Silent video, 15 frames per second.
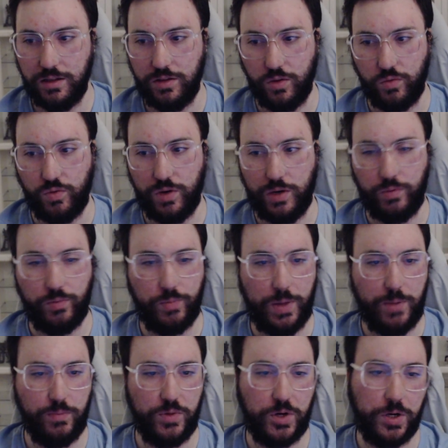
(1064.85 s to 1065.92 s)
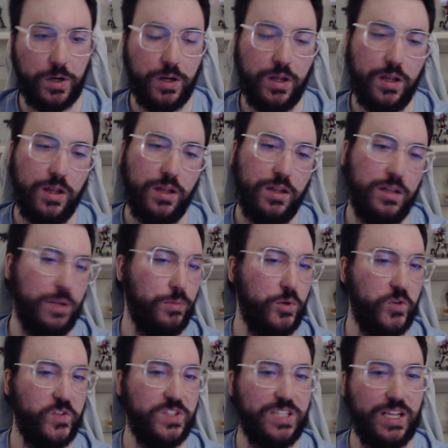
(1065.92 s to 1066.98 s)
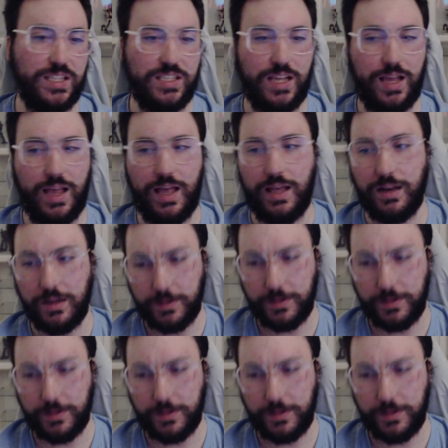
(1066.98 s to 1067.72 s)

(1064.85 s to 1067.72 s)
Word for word: Don't really remember the move sets I had,